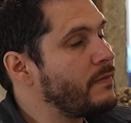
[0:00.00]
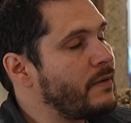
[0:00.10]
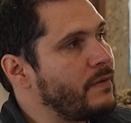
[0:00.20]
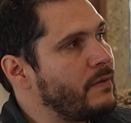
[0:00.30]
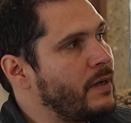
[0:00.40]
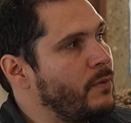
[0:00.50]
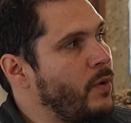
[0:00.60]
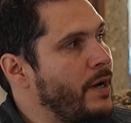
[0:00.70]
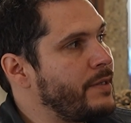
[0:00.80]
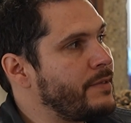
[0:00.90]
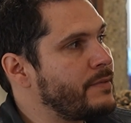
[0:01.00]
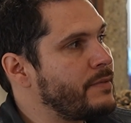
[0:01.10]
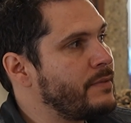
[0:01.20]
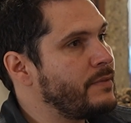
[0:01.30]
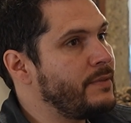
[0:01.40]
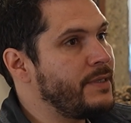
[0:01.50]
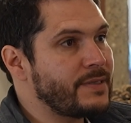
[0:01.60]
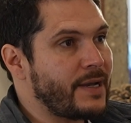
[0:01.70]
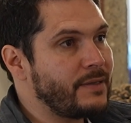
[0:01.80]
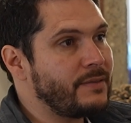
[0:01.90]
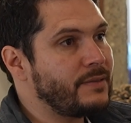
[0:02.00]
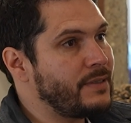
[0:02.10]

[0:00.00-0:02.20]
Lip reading: One is design